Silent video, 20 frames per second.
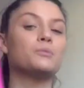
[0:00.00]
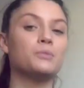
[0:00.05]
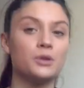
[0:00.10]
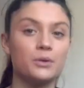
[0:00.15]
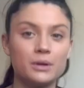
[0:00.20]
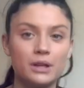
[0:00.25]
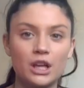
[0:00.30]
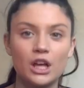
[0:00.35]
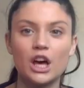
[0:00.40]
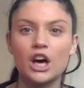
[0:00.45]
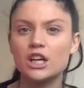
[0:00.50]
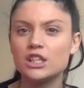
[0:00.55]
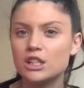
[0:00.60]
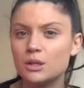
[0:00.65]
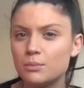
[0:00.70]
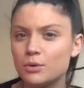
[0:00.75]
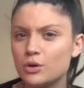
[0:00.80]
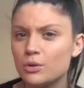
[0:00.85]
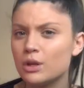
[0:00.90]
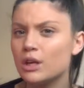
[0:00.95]

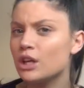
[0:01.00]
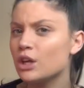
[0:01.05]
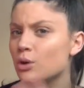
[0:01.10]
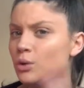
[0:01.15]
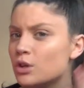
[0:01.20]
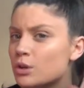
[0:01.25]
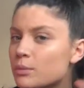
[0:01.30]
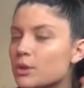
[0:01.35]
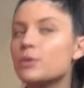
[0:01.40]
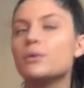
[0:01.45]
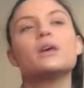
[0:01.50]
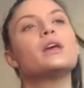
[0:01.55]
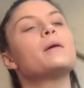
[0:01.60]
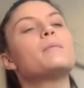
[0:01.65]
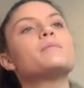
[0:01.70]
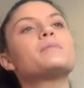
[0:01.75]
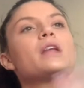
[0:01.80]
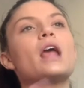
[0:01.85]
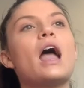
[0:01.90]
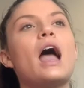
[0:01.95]
Beauty,
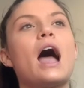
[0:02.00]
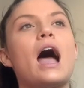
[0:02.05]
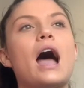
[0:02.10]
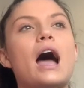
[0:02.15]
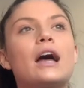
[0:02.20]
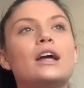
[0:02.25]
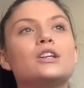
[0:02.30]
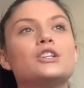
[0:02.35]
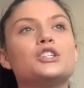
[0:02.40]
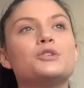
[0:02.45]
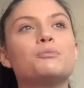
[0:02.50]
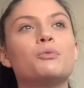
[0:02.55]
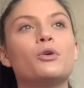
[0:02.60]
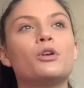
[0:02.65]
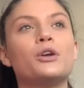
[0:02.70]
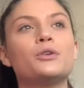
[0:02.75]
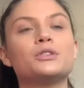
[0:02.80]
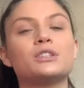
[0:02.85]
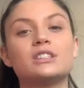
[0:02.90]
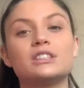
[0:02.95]
and she bought
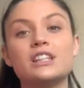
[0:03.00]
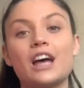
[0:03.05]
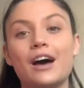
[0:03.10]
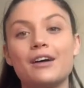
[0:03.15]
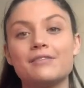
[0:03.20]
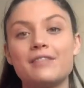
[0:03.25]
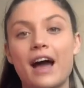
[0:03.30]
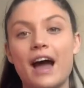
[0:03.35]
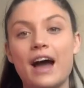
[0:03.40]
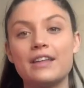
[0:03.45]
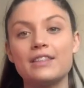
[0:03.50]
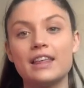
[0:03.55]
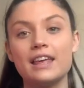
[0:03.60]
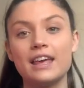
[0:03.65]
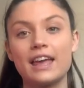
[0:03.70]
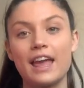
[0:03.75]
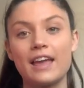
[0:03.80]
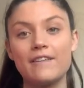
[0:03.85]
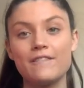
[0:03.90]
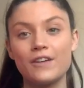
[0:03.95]
loads of stuff and they
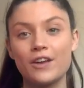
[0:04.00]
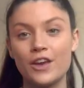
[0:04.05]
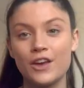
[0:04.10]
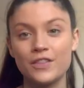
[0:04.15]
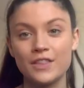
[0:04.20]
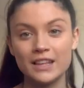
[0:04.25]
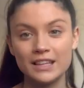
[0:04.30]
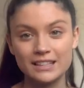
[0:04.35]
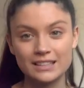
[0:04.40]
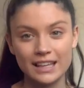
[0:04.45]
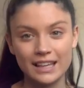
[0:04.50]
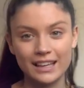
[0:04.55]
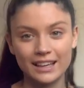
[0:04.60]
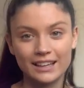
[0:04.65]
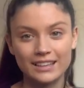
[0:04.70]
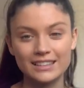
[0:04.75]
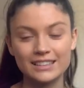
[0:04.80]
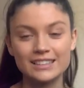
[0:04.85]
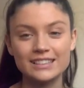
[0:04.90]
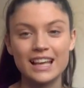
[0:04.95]
gave her these
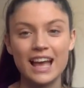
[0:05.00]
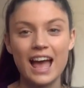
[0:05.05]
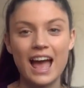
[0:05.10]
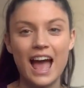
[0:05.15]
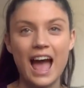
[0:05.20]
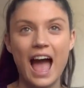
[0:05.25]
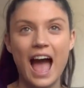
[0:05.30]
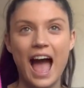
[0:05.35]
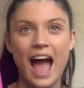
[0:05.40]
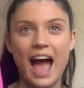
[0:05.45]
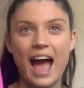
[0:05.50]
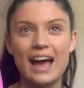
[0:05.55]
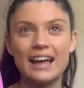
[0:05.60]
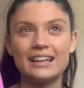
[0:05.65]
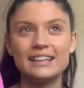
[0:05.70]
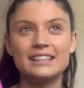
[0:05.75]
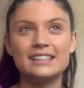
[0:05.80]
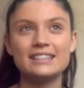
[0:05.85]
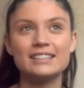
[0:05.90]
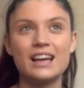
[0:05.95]
stickers.
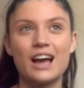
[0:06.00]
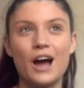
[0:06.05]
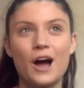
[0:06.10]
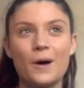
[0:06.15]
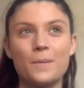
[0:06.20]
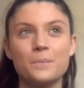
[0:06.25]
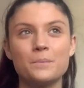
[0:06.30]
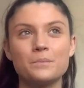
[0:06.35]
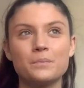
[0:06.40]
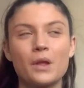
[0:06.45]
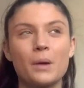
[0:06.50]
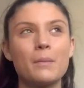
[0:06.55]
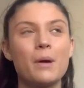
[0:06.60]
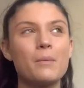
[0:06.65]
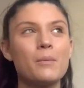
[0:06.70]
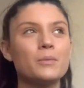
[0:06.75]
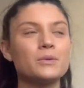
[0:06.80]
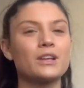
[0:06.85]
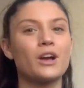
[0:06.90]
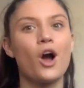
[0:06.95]
And my
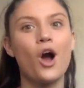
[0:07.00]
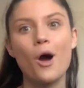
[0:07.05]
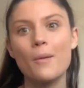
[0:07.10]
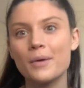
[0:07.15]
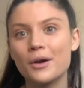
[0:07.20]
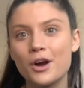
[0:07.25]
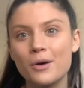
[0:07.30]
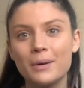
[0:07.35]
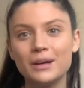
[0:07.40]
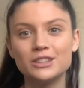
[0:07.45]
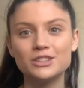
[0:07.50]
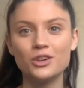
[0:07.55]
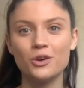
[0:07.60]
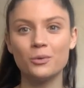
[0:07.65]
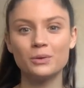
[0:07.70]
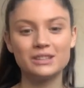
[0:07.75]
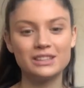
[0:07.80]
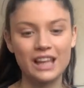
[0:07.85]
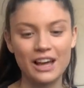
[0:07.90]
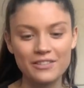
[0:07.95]
mum was like, oh my god, my daughter
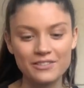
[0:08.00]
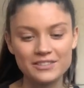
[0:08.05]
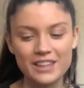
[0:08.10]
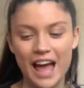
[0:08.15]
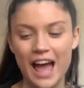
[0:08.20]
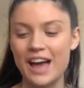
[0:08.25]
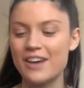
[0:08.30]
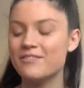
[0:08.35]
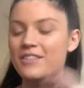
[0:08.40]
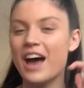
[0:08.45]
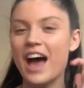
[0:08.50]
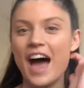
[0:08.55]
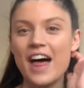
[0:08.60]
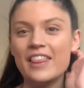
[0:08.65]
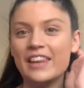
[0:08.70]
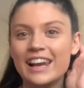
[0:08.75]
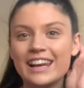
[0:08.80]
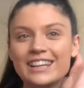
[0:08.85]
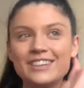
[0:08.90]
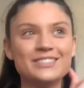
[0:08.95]
would love them. And the
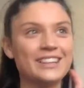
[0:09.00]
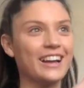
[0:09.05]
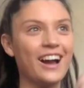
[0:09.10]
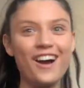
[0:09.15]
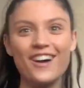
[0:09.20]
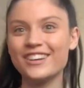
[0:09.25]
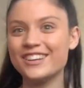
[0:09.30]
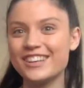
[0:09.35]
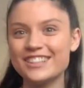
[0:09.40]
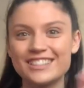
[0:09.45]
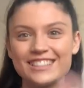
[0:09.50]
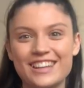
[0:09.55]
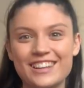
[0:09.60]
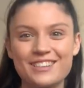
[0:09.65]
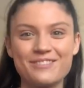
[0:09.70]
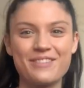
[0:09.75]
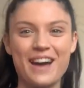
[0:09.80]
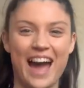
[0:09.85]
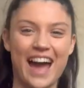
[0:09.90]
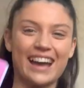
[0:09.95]
lady's like, oh, here's another
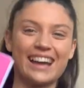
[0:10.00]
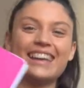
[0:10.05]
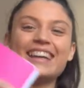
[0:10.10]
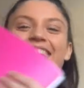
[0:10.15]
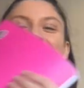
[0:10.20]
pack.